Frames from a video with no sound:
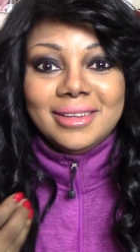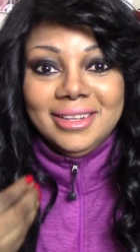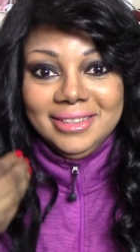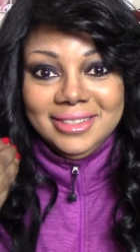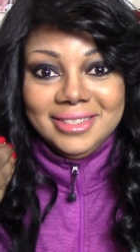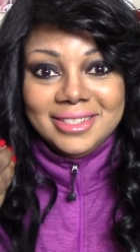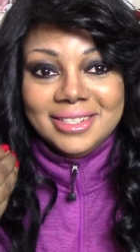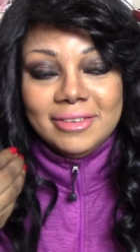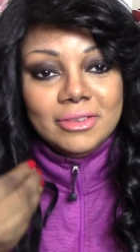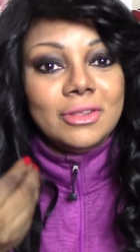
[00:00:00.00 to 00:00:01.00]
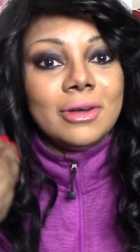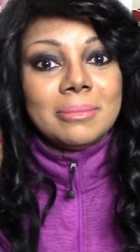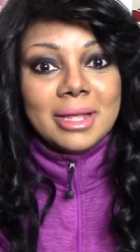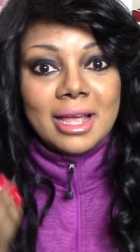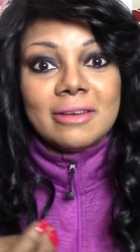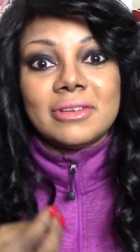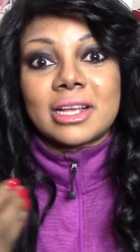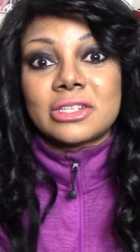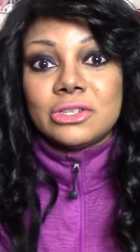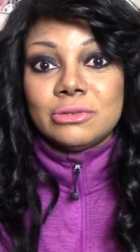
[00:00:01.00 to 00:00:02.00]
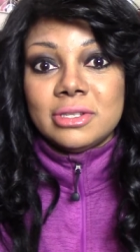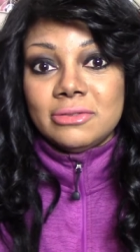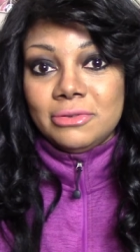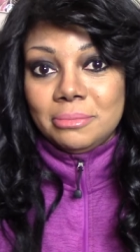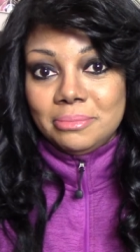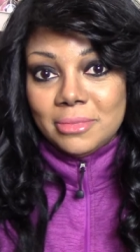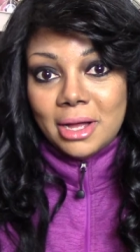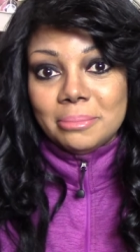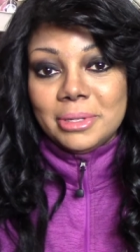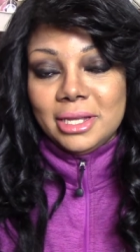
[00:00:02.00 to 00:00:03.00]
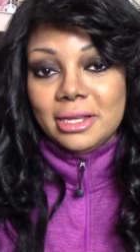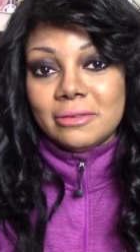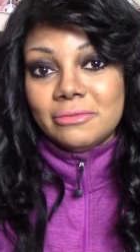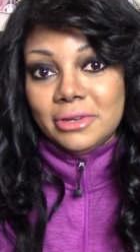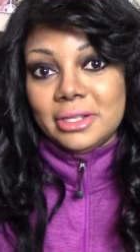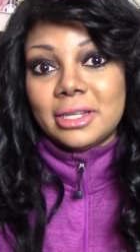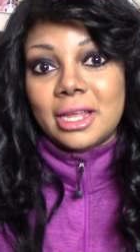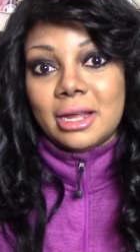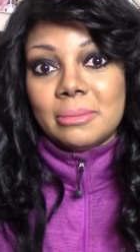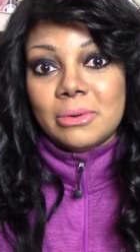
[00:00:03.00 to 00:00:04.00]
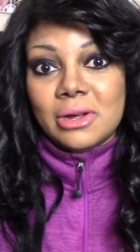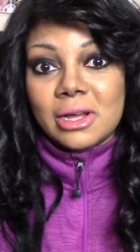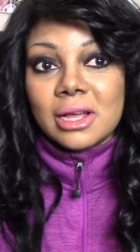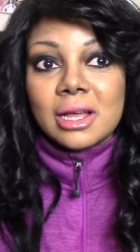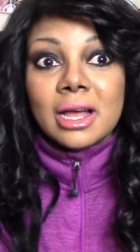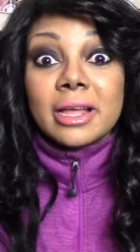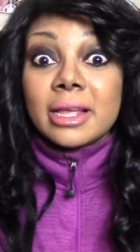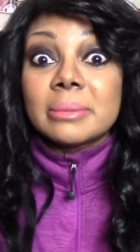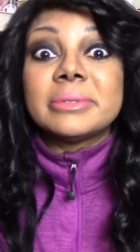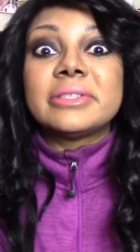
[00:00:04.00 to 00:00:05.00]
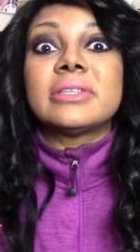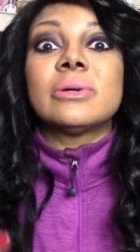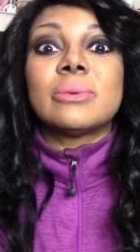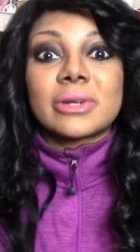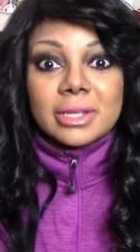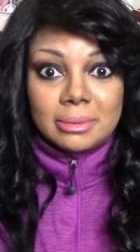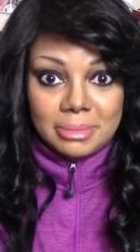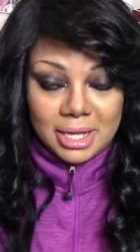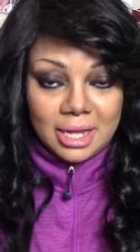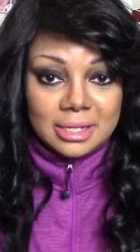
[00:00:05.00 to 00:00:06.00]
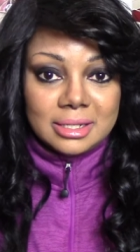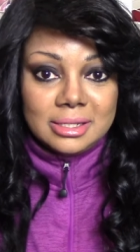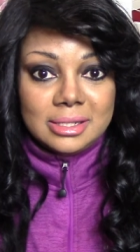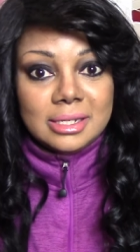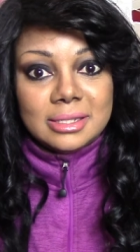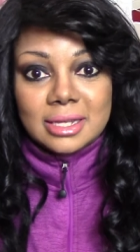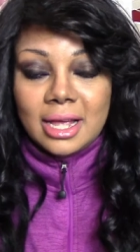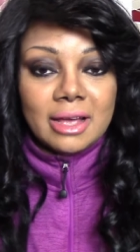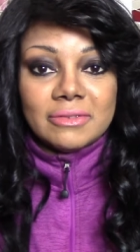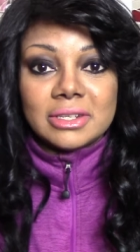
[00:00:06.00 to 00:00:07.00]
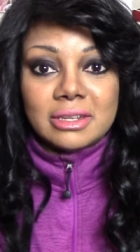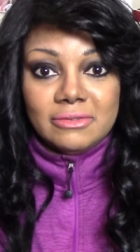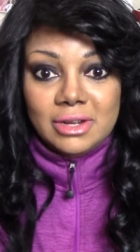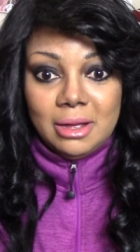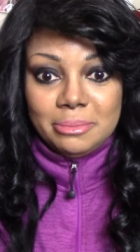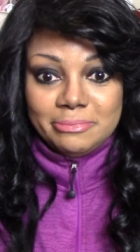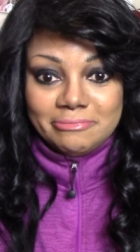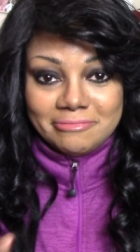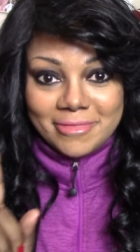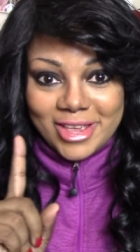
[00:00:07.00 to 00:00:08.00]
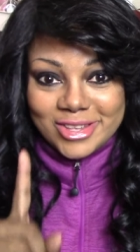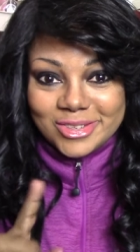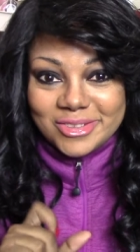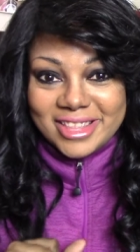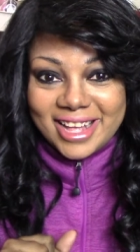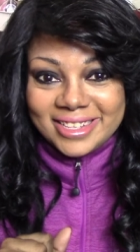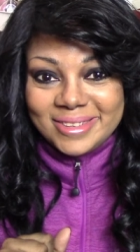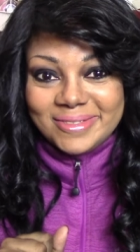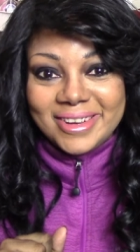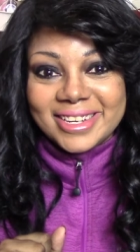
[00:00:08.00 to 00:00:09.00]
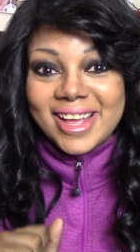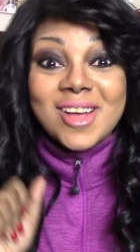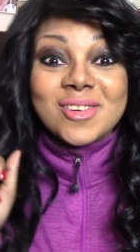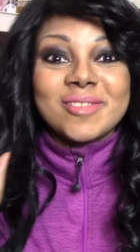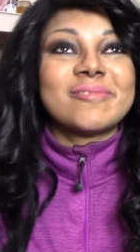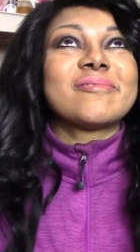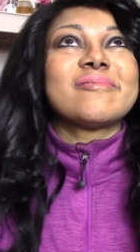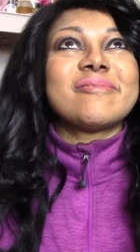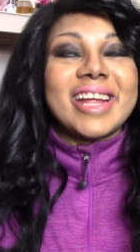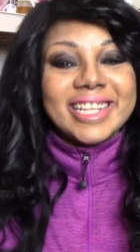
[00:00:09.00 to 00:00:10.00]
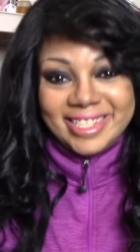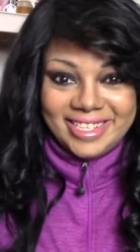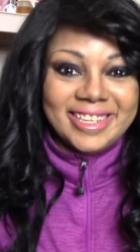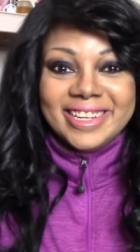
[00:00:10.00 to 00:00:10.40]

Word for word: and even though I may have excuses for not being in front of the camera, I am still working behind the scenes. I haven't given up. So that's one great,